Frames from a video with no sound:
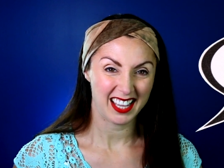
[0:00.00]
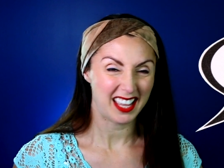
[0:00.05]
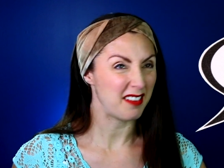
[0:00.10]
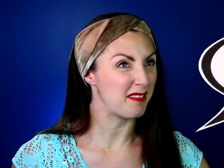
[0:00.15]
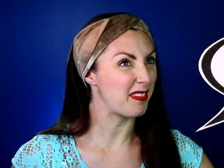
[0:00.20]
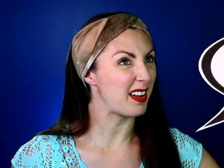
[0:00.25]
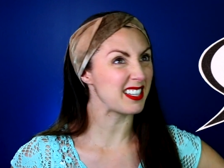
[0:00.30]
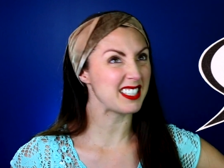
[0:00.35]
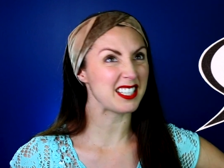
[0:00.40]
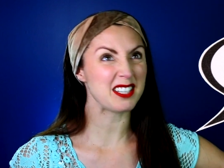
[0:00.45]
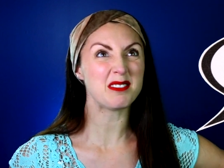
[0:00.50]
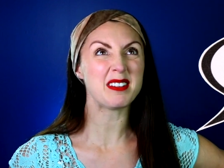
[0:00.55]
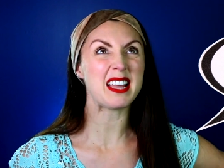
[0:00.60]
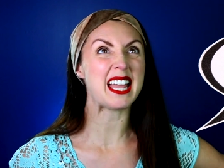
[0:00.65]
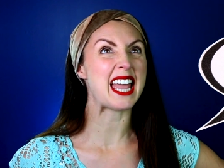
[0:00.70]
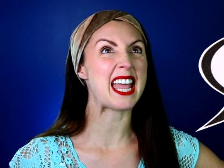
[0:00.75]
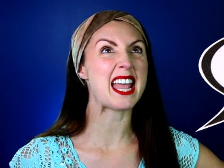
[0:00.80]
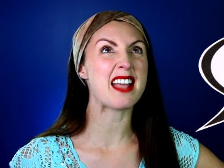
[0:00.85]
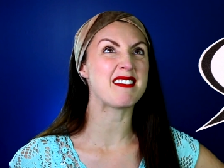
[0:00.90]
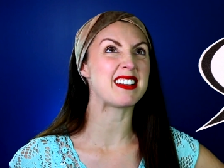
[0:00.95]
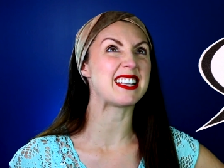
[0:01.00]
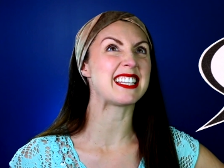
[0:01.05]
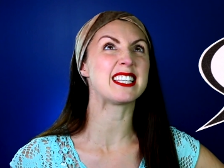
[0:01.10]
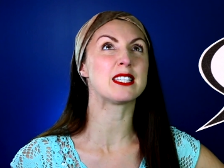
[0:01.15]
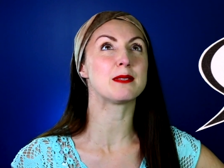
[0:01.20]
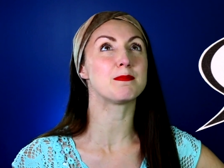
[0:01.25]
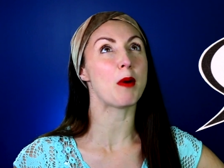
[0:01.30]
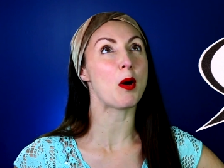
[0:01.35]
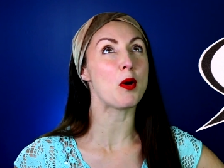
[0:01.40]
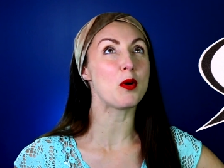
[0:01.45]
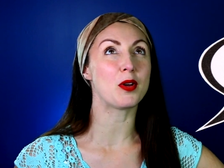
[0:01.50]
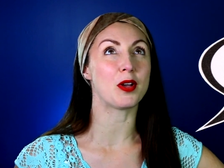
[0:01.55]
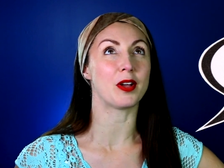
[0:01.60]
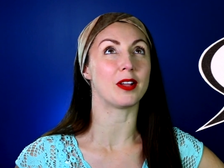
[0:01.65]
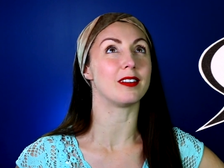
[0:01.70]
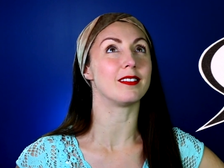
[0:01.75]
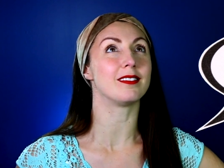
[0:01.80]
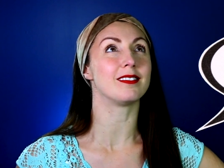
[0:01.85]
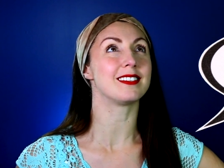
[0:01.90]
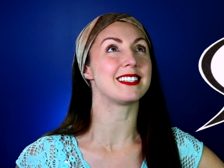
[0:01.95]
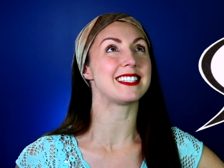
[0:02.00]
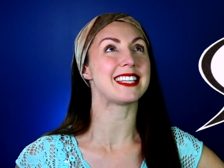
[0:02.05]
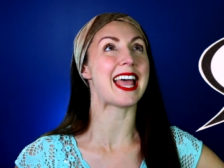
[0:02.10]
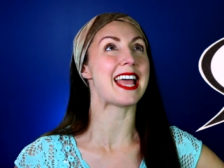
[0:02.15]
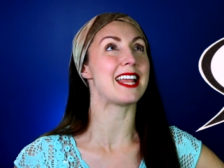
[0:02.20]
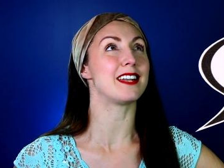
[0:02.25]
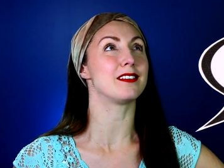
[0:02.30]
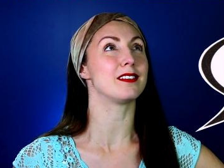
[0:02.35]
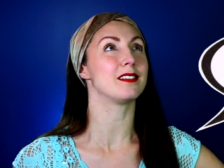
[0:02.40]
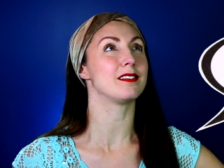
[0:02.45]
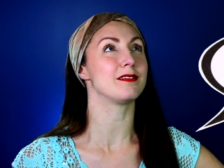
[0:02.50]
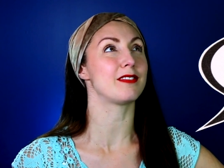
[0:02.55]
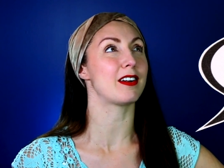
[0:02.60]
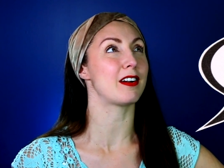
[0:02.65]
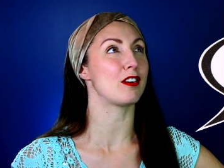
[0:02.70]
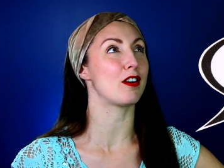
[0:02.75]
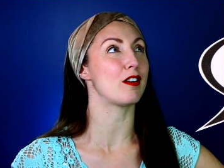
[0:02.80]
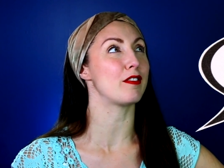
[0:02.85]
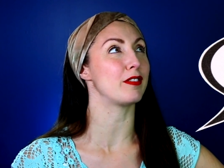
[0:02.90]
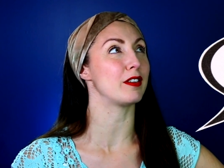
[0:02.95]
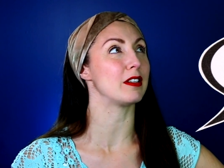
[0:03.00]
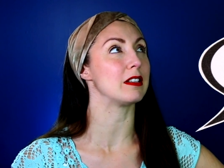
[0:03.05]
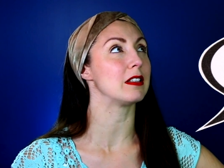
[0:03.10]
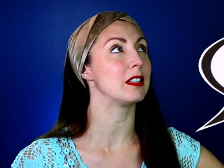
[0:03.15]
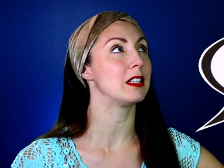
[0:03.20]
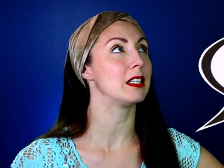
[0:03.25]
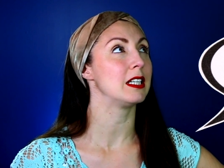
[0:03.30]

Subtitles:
In fact, I don't hear it said very often,